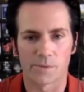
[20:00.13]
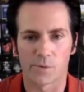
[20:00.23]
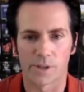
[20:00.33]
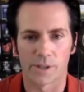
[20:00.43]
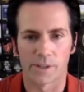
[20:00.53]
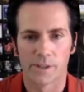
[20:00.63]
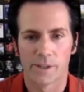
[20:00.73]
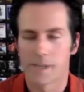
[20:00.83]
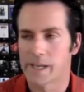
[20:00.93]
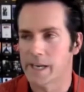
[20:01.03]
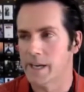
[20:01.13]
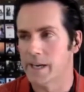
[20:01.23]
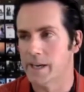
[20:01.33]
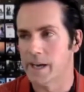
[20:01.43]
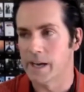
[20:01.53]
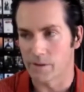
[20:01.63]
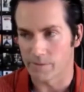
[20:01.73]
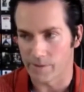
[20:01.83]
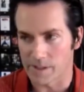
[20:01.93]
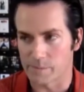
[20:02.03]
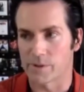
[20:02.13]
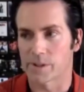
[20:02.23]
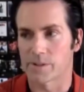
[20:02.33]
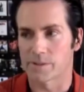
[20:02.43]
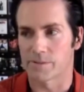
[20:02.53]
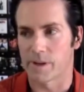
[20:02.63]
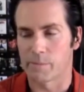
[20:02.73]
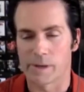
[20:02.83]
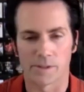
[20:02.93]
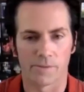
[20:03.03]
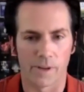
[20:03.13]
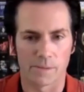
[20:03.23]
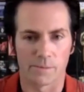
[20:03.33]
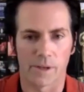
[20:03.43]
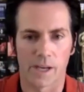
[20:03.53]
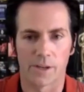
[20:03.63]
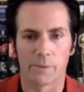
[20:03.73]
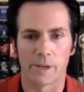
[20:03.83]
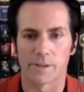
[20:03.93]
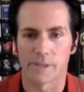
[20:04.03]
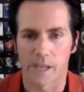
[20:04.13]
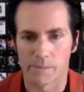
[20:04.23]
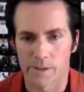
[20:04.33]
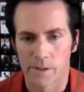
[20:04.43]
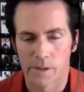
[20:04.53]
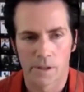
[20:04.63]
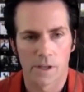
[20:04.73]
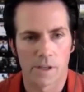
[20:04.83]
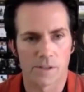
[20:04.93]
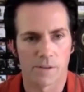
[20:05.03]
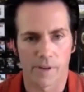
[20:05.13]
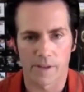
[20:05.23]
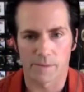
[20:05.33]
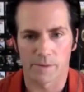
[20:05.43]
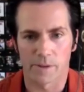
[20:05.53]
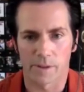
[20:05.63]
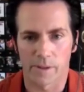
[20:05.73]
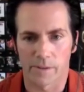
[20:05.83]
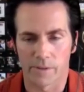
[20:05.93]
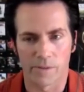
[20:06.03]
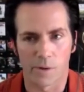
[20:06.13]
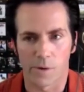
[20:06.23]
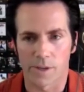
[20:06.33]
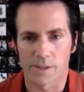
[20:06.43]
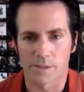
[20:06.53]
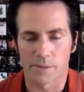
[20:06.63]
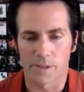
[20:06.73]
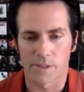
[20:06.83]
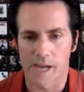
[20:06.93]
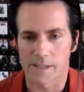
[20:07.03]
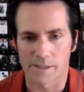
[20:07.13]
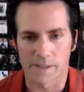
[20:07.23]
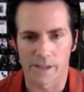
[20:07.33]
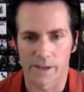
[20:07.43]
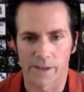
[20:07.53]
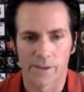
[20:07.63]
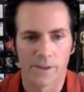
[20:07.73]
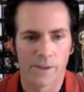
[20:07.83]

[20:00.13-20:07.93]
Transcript: Twitter, and on Facebook. There's a fan page on Facebook. Enderby Entertainment is on Facebook. If you have any questions, please ask us there.